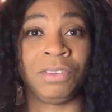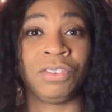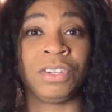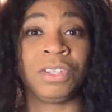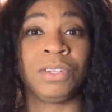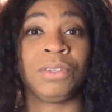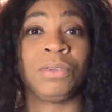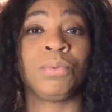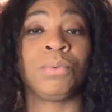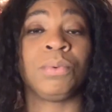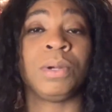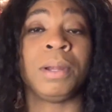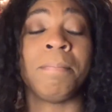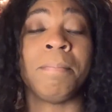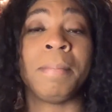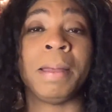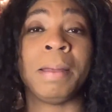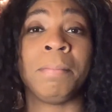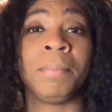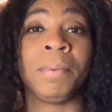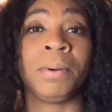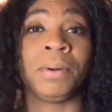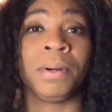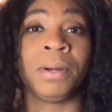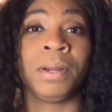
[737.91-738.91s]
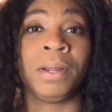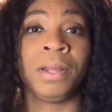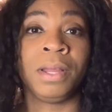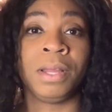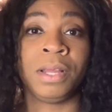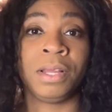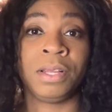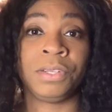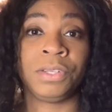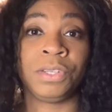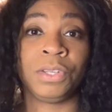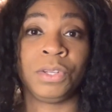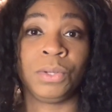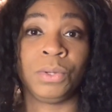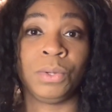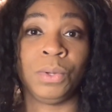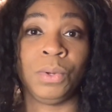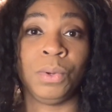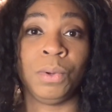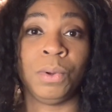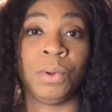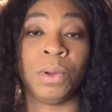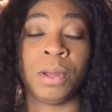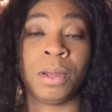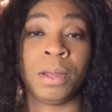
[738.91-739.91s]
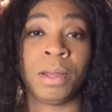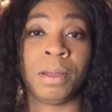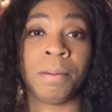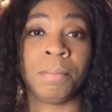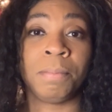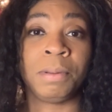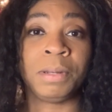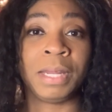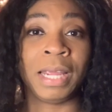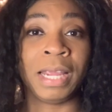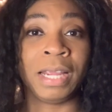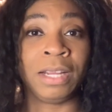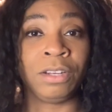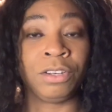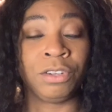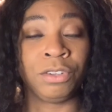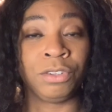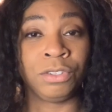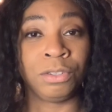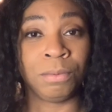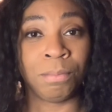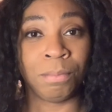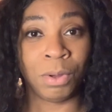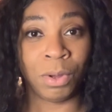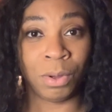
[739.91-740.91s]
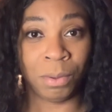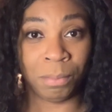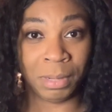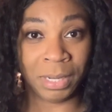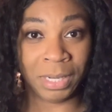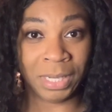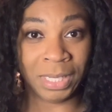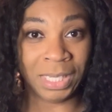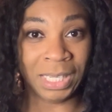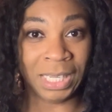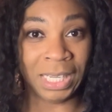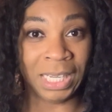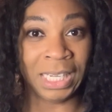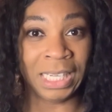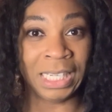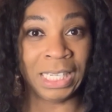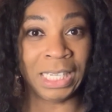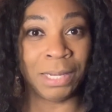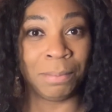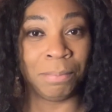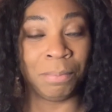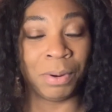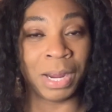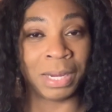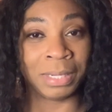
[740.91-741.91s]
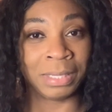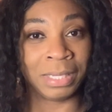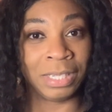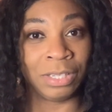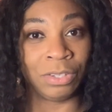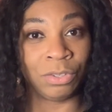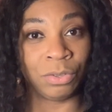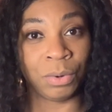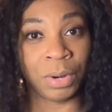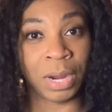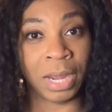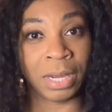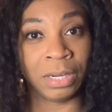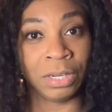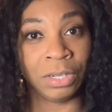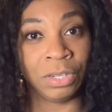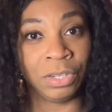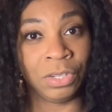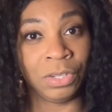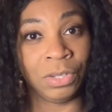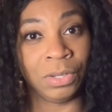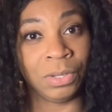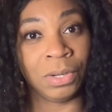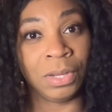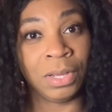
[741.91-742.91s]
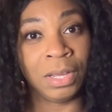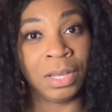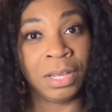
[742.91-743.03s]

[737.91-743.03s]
Just remember to take those moments to practice gratitude,